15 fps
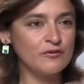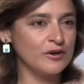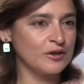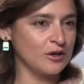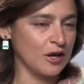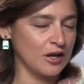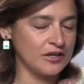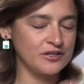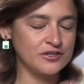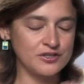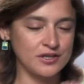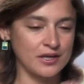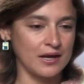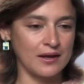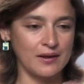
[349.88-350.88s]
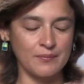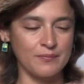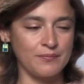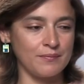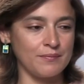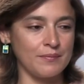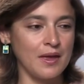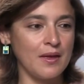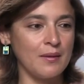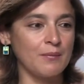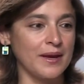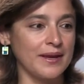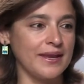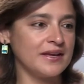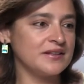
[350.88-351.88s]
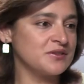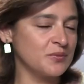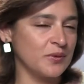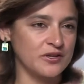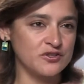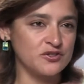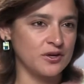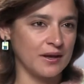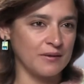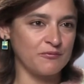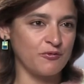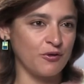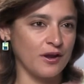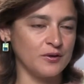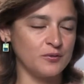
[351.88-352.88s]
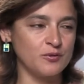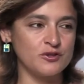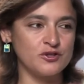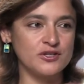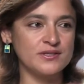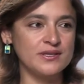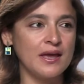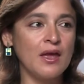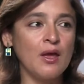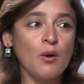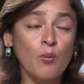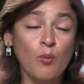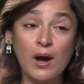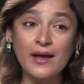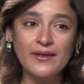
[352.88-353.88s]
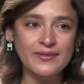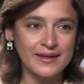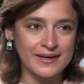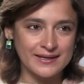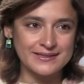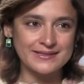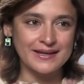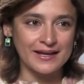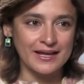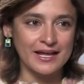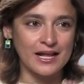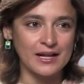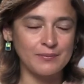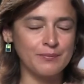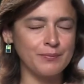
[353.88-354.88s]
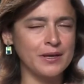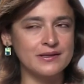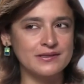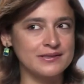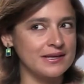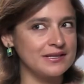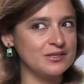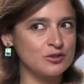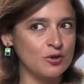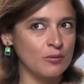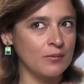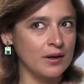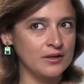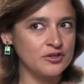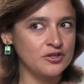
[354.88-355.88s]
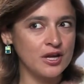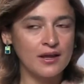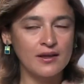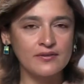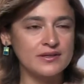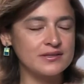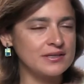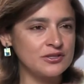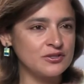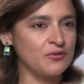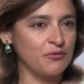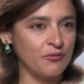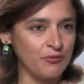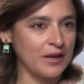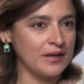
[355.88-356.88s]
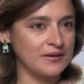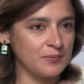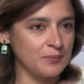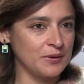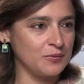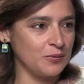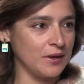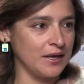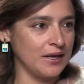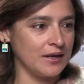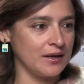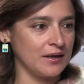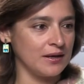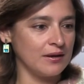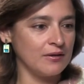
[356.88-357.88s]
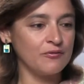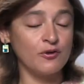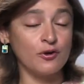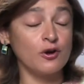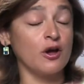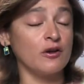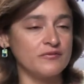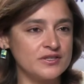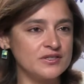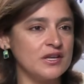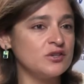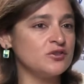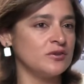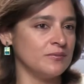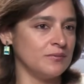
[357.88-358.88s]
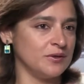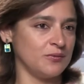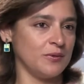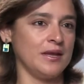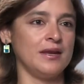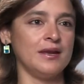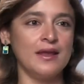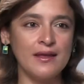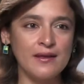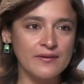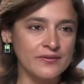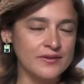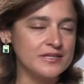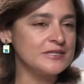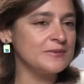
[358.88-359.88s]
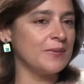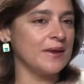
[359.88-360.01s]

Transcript: You've acknowledged uh, my next question up front, which is why then at Sankalp? Because there's so much, there's such a fit between, for a conversation between this